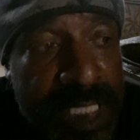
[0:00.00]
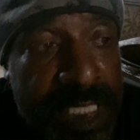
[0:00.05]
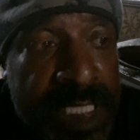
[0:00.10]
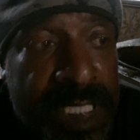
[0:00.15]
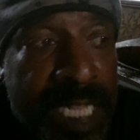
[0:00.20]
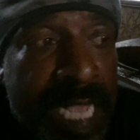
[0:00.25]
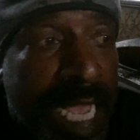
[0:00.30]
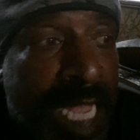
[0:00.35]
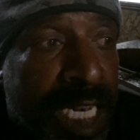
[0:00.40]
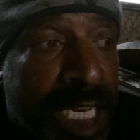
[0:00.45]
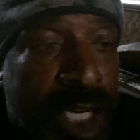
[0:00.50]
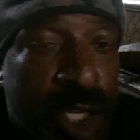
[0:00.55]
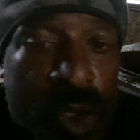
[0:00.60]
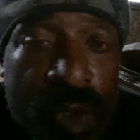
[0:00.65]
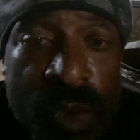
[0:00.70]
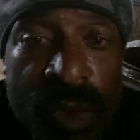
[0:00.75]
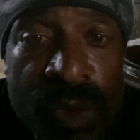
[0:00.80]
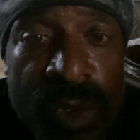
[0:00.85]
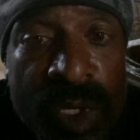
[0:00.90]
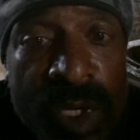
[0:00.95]
is not
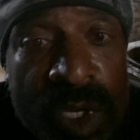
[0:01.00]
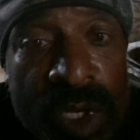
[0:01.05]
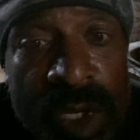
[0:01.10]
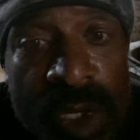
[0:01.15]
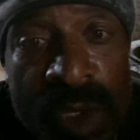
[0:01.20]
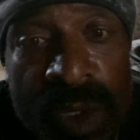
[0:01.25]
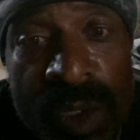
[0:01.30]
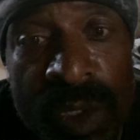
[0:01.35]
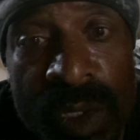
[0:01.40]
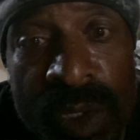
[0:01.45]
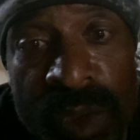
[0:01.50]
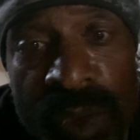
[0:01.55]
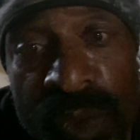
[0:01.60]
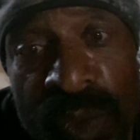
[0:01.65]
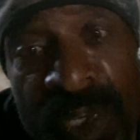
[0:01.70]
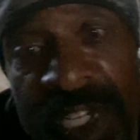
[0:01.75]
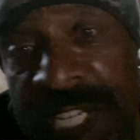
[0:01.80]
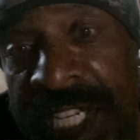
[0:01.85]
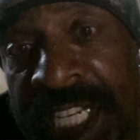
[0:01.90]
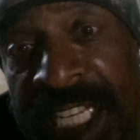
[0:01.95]
no
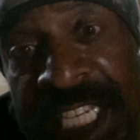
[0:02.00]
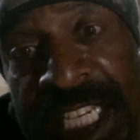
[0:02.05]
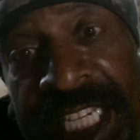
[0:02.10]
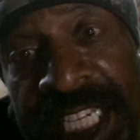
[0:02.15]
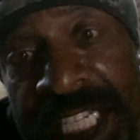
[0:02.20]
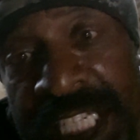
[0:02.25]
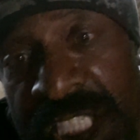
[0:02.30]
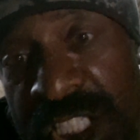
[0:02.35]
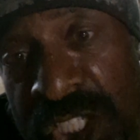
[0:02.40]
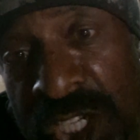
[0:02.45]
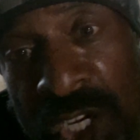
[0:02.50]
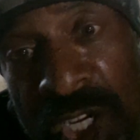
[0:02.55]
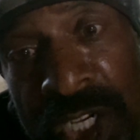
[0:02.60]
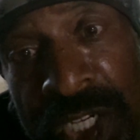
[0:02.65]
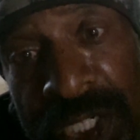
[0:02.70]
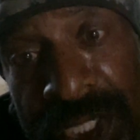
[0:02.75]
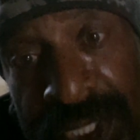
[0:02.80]
religion.